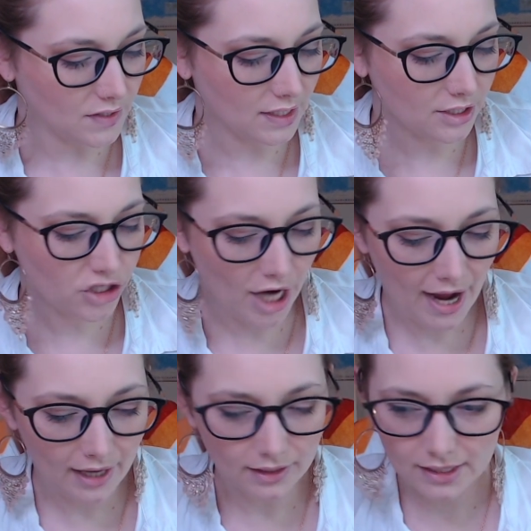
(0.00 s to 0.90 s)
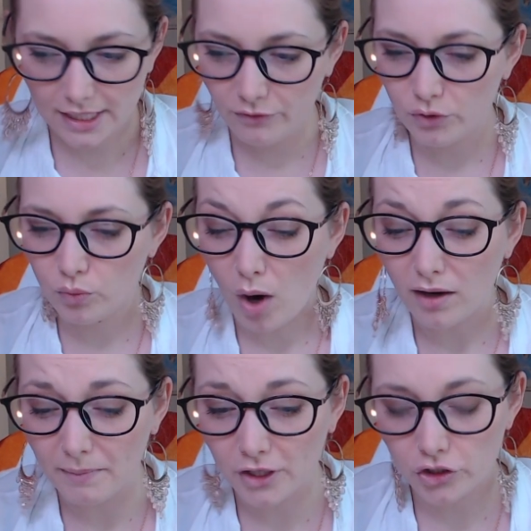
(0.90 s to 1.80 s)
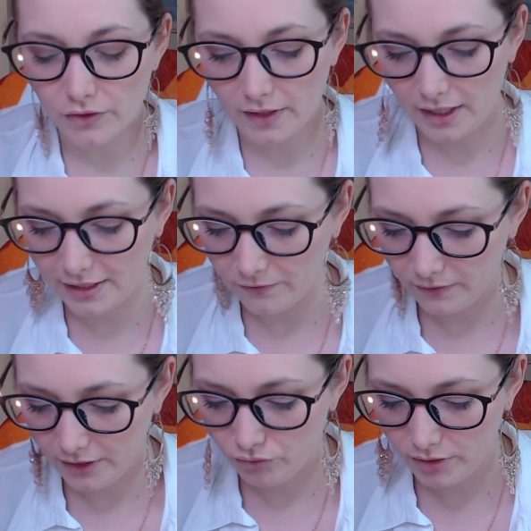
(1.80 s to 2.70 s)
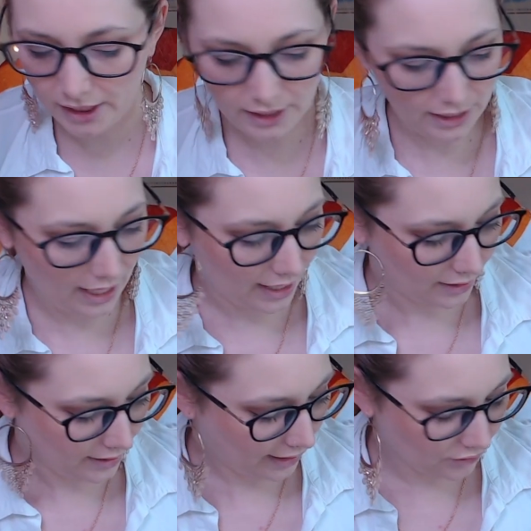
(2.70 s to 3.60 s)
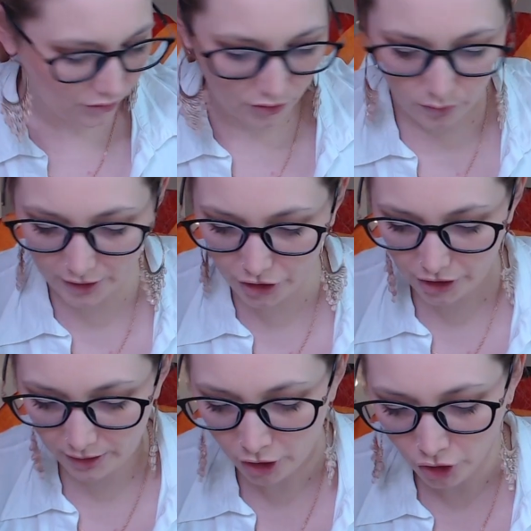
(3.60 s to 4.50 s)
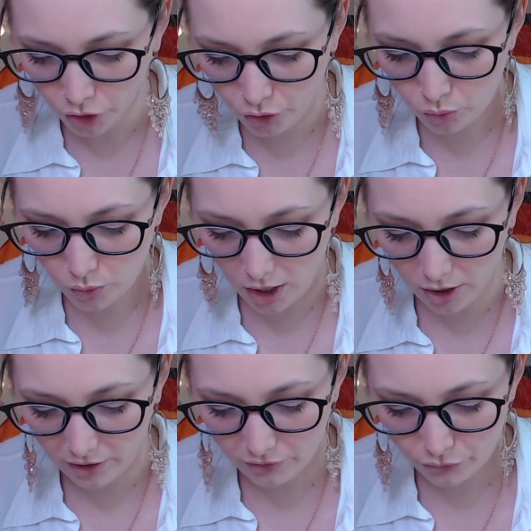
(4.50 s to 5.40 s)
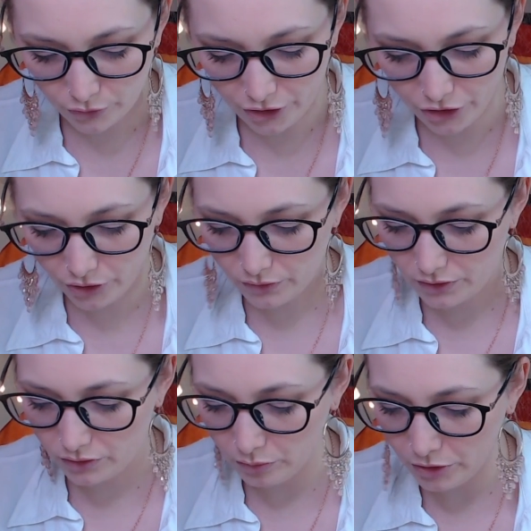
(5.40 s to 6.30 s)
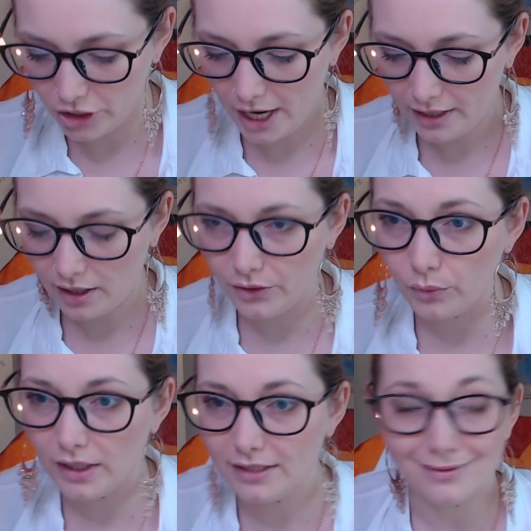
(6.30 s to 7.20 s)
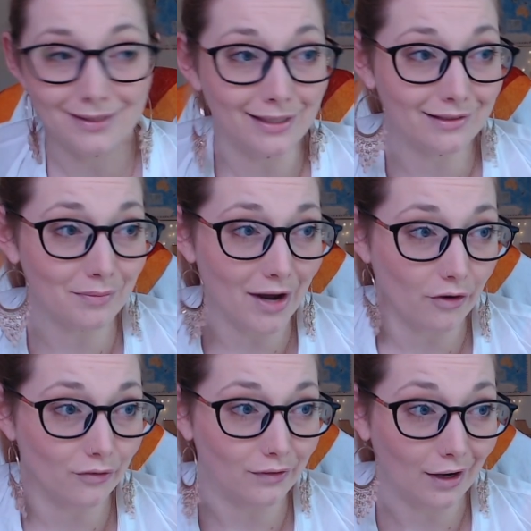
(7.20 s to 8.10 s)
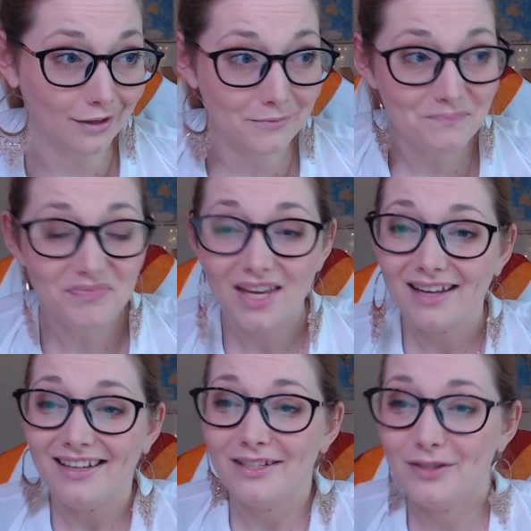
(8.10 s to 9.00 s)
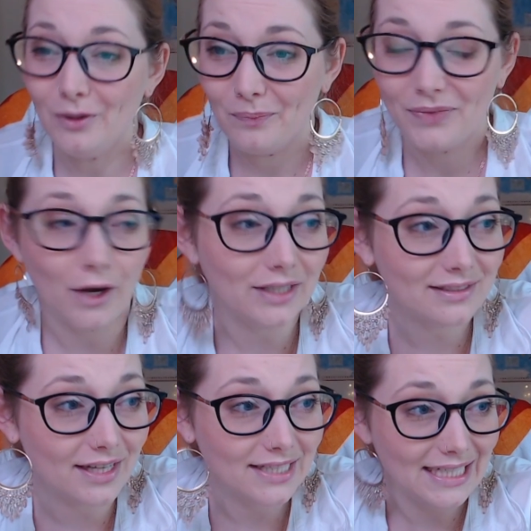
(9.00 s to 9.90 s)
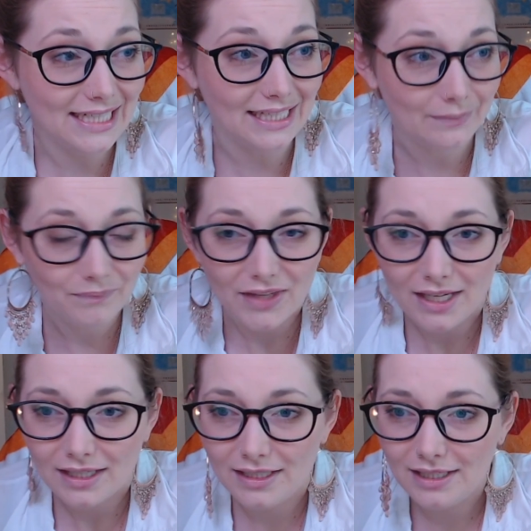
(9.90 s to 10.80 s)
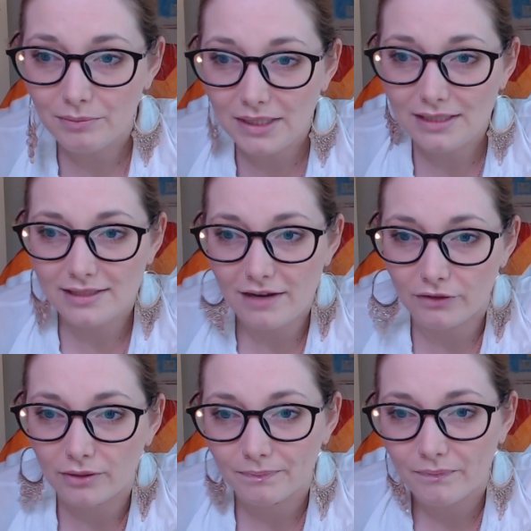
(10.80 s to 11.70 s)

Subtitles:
in chat. If you want to make sure that I definitely read and answer your question, you are free to use the super chat. Otherwise, it's a matter of luck. So now let's get to nie. Nie means never.